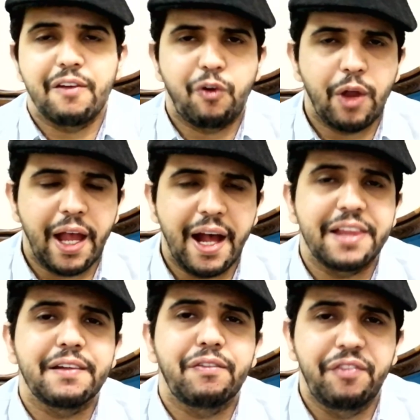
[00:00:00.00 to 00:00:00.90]
If we
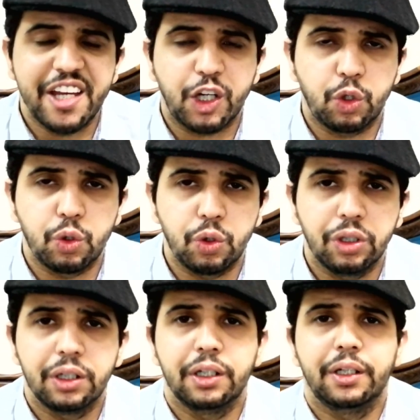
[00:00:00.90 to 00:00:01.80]
add
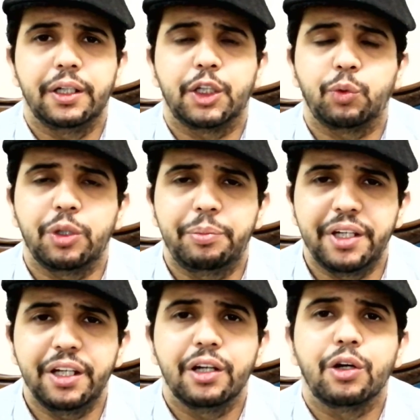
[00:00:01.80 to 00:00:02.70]
feeku, it will
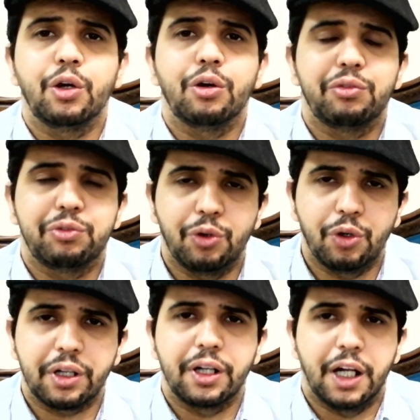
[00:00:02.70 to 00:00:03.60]
be
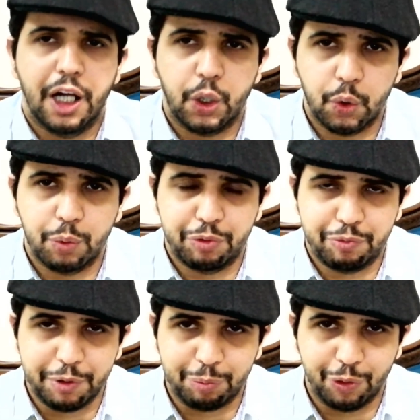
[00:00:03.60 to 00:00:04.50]
for a group
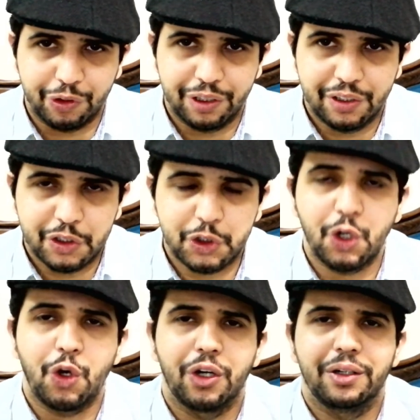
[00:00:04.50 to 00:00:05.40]
of people.
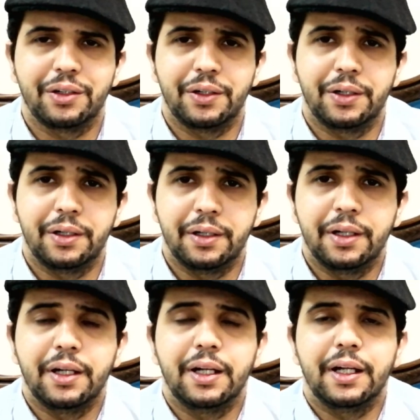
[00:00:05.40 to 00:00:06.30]
So
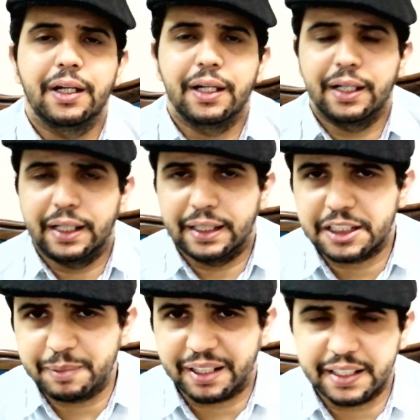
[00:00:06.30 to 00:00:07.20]

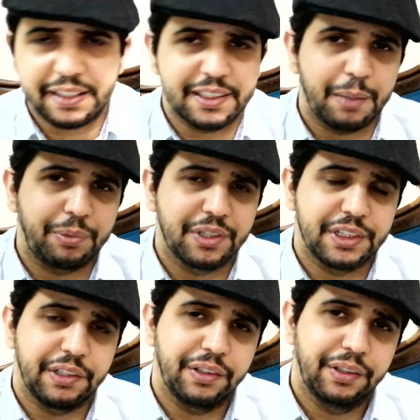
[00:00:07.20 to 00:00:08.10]
let's make an
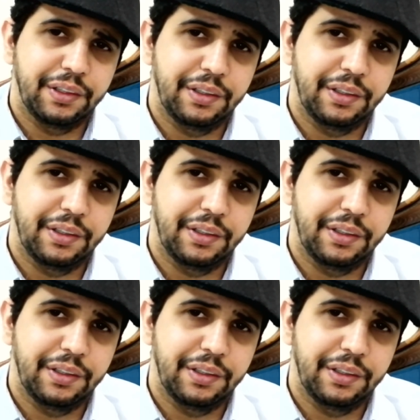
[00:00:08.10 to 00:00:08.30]
examples here.